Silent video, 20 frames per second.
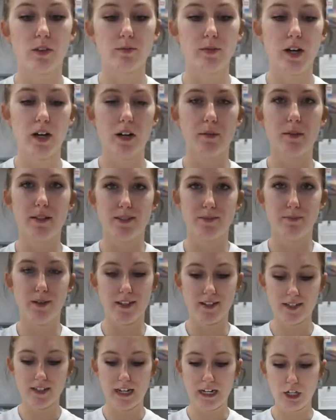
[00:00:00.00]
the bottom as
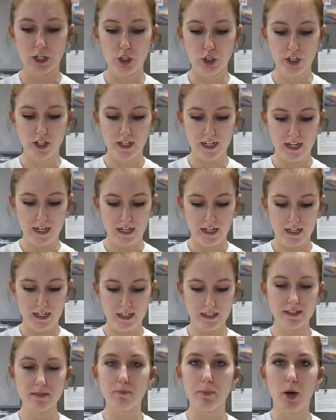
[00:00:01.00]
best I could and it
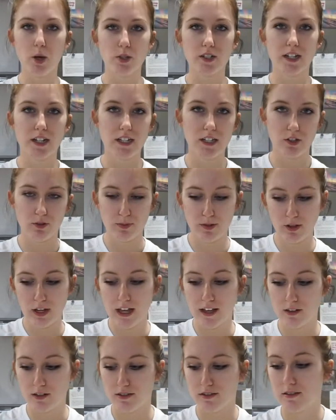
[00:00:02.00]
is melting a little bit
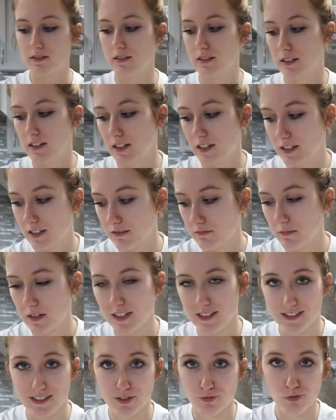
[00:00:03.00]
as it
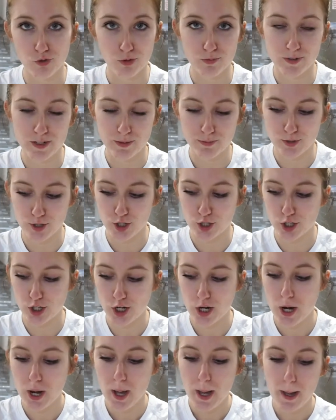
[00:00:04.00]
is in room
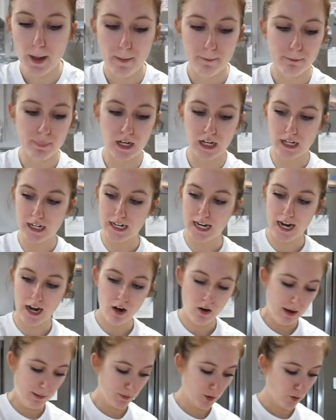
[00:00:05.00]
temperature. But
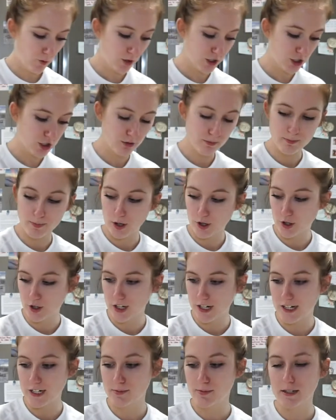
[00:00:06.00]
now I'm going to butter
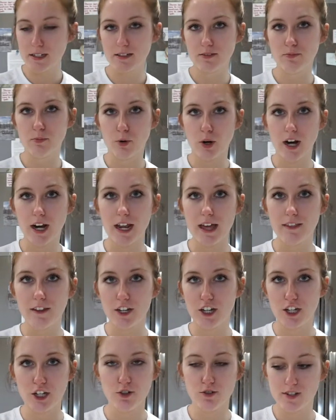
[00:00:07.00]
each piece of bread and
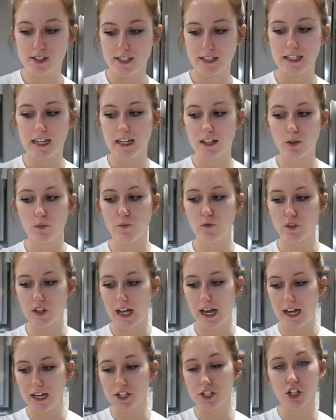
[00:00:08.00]
then you just lay them
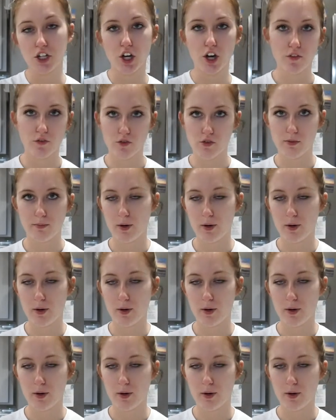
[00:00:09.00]
flat to cover the